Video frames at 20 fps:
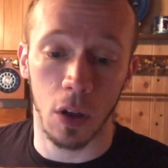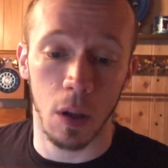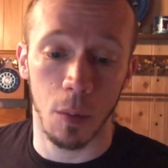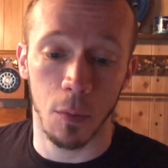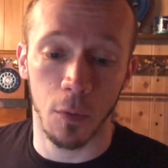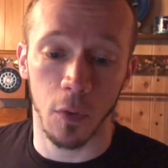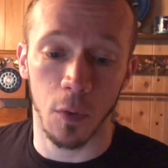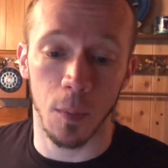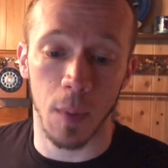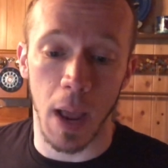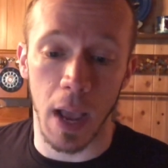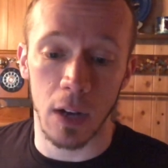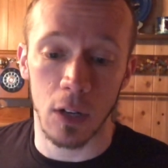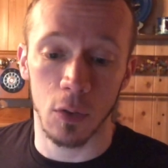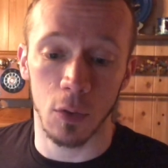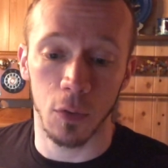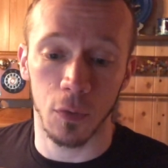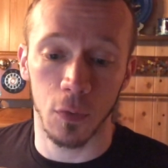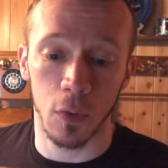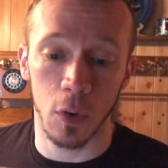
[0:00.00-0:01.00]
coming from
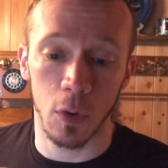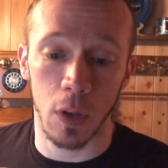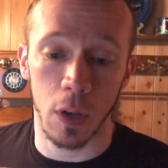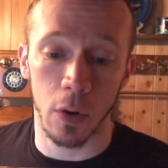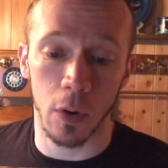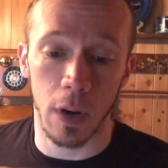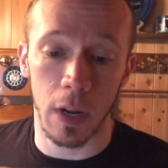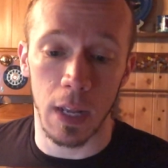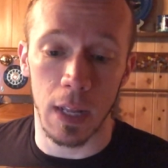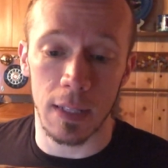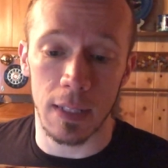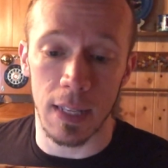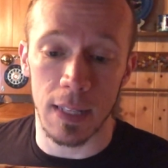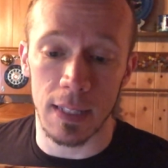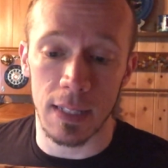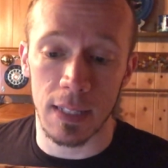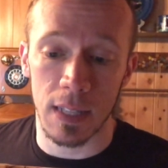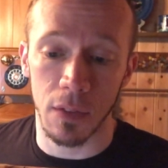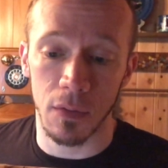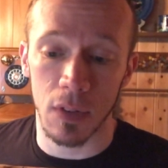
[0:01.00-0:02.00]
natural fruit ingredients,
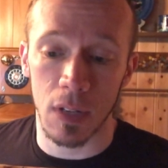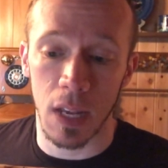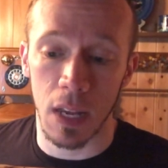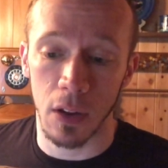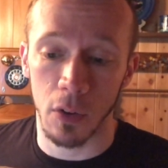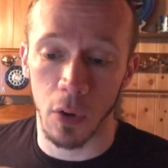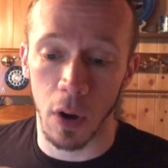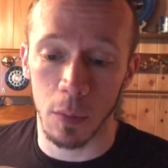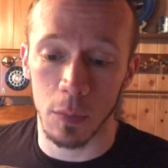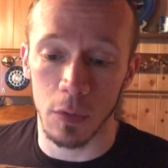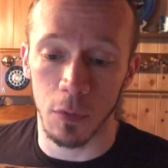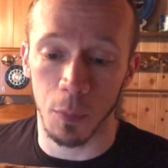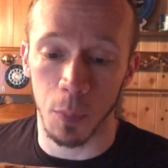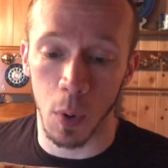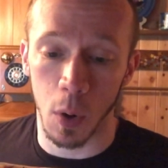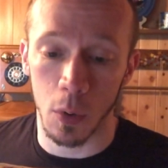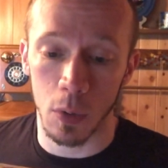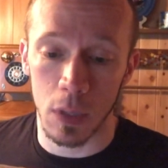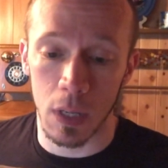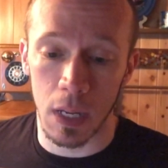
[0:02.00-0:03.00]
and 17 grams of
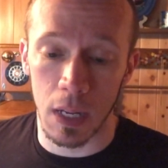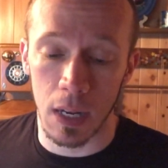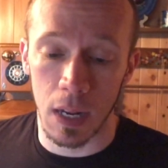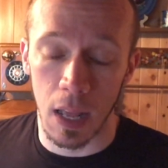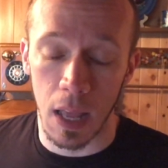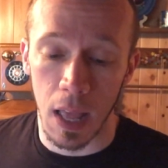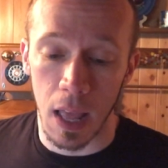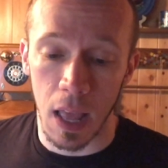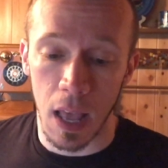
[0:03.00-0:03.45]
protein.